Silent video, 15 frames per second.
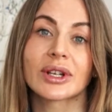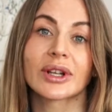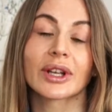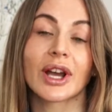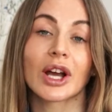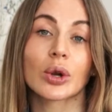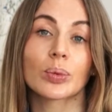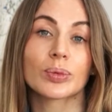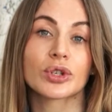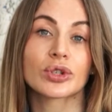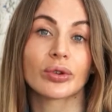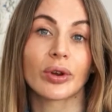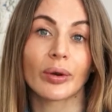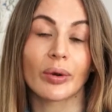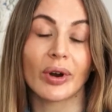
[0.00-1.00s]
like
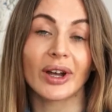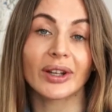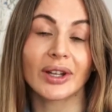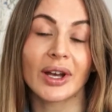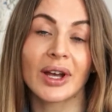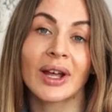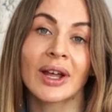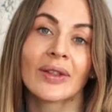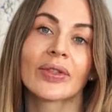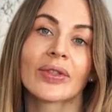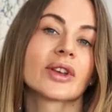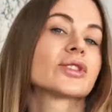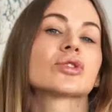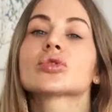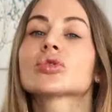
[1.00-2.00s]
alopecia areata,
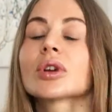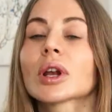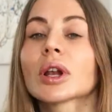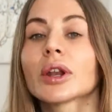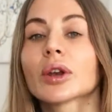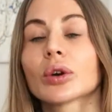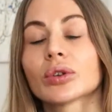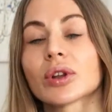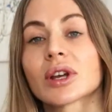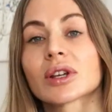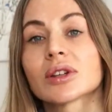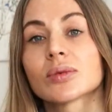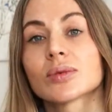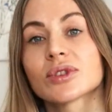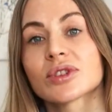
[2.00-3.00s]
they're strictly
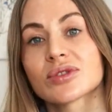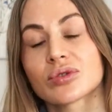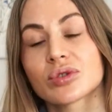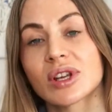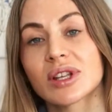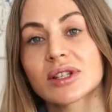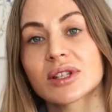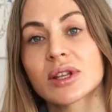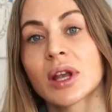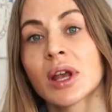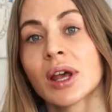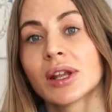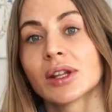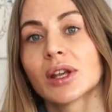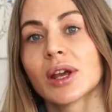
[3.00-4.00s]
connected with stress
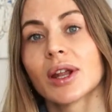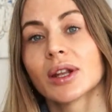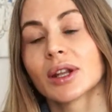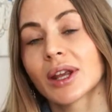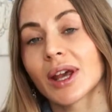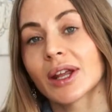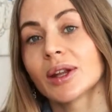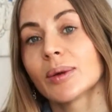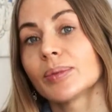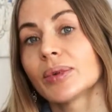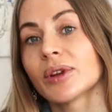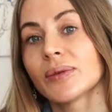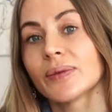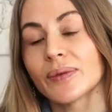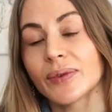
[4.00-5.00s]
and can
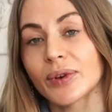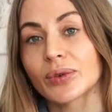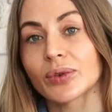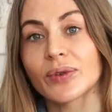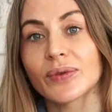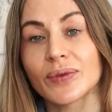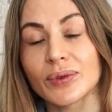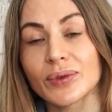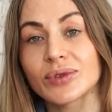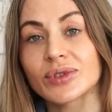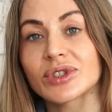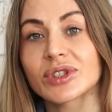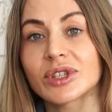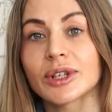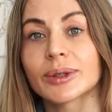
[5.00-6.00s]
appear for the
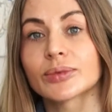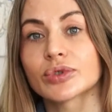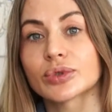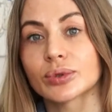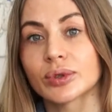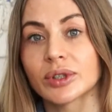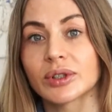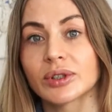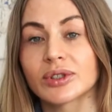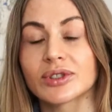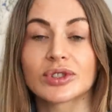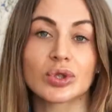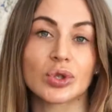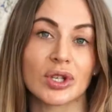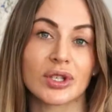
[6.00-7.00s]
first time during the
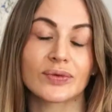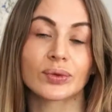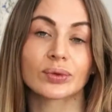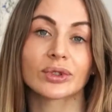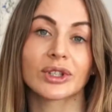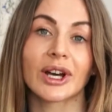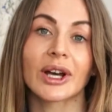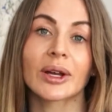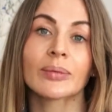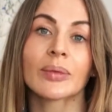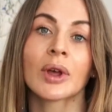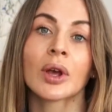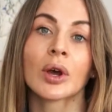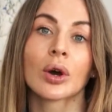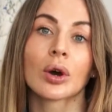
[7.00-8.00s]
stressful time,
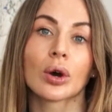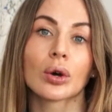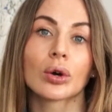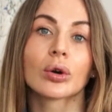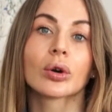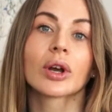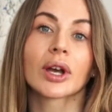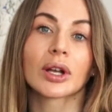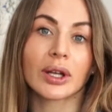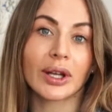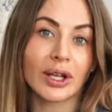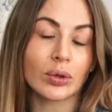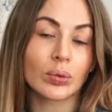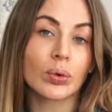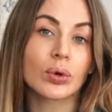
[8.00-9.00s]
or can
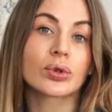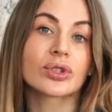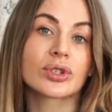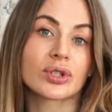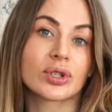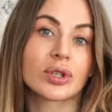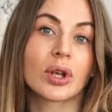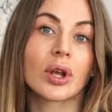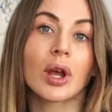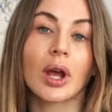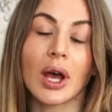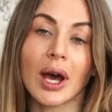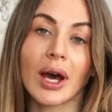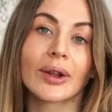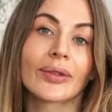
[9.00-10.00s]
get worse
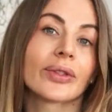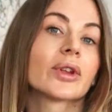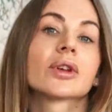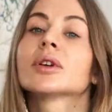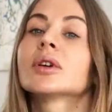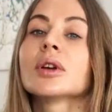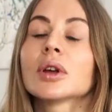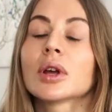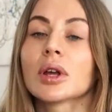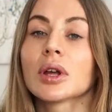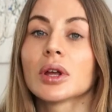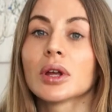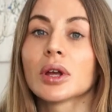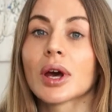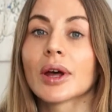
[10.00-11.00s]
under
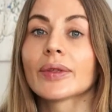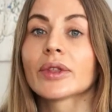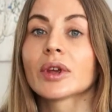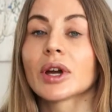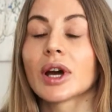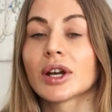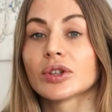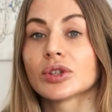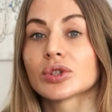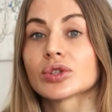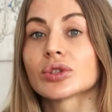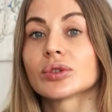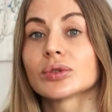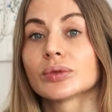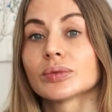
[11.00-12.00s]

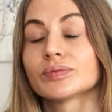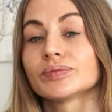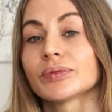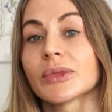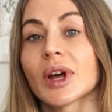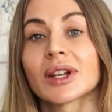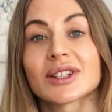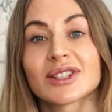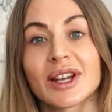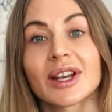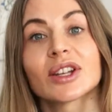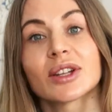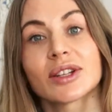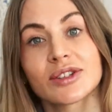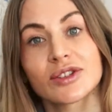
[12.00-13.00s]
additional
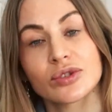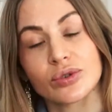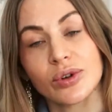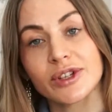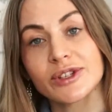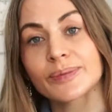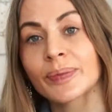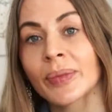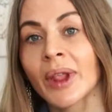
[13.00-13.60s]
anxiety and stress.